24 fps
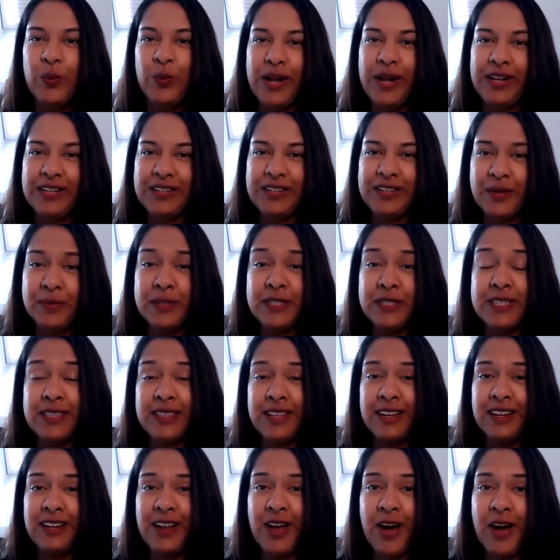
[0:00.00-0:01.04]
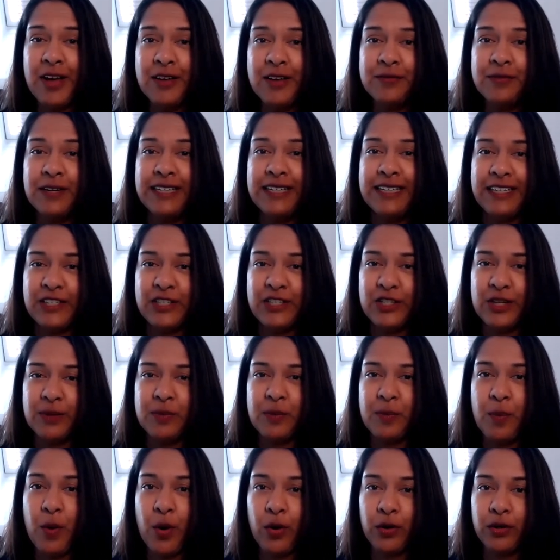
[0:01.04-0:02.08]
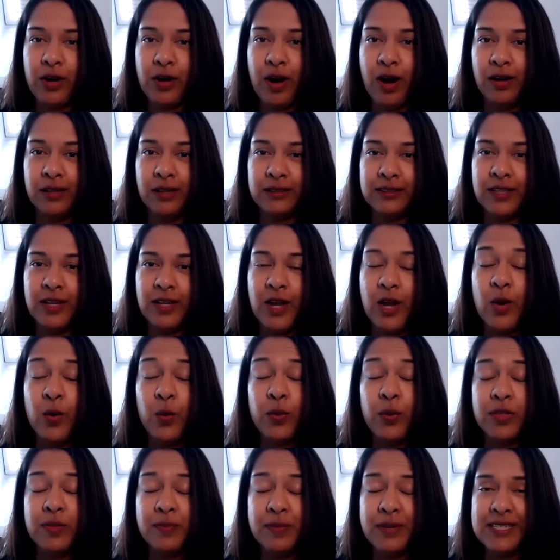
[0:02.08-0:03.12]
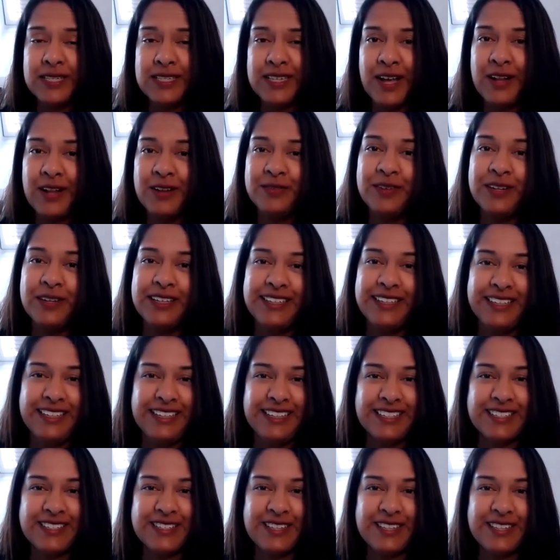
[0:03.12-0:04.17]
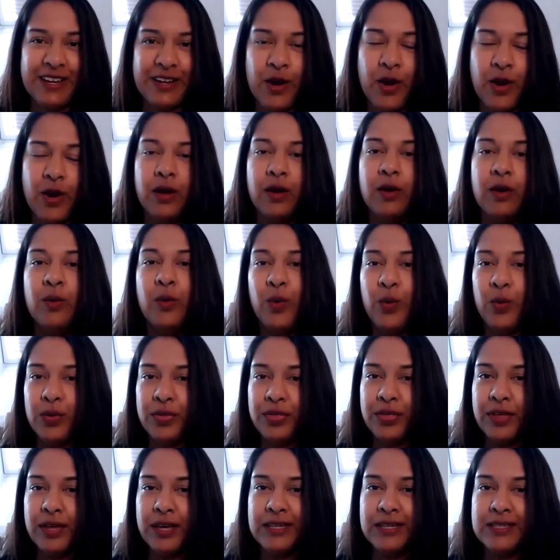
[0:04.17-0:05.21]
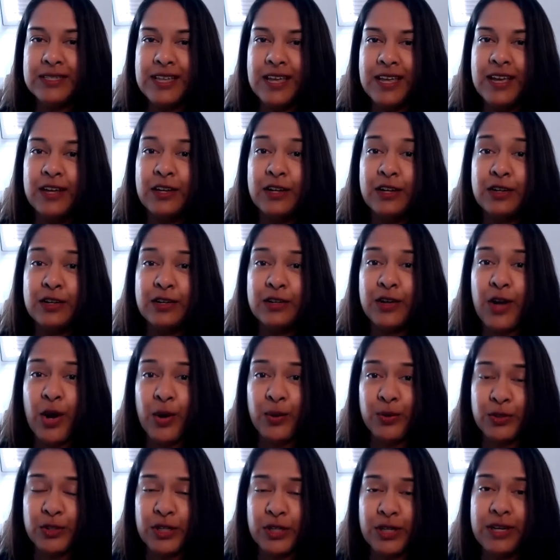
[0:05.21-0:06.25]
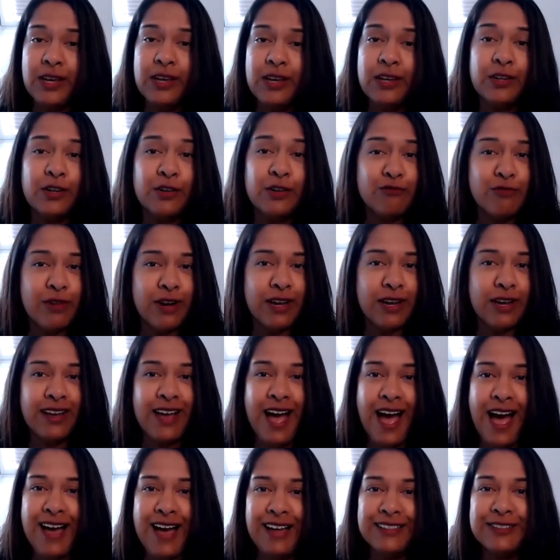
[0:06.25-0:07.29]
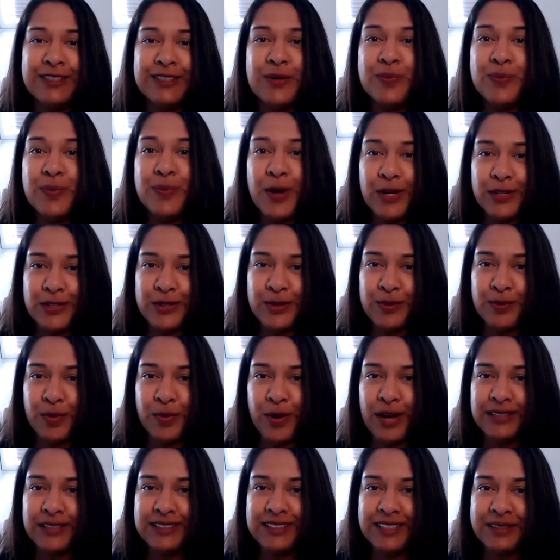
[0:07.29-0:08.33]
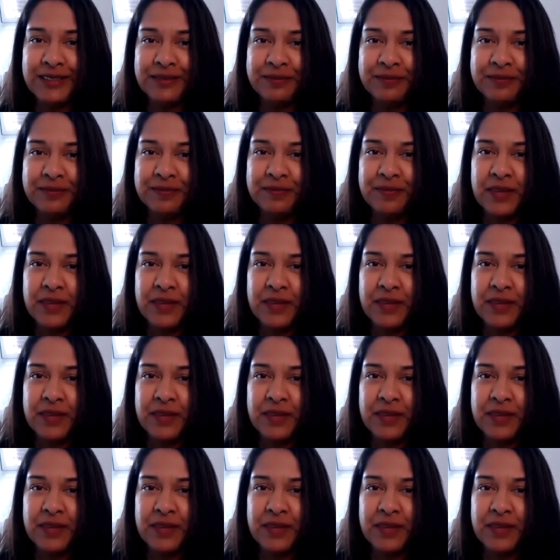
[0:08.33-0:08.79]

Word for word: Welcome to the Life Leadership Podcast with myself, Leila Singh, all things coaching, career, and personal branding.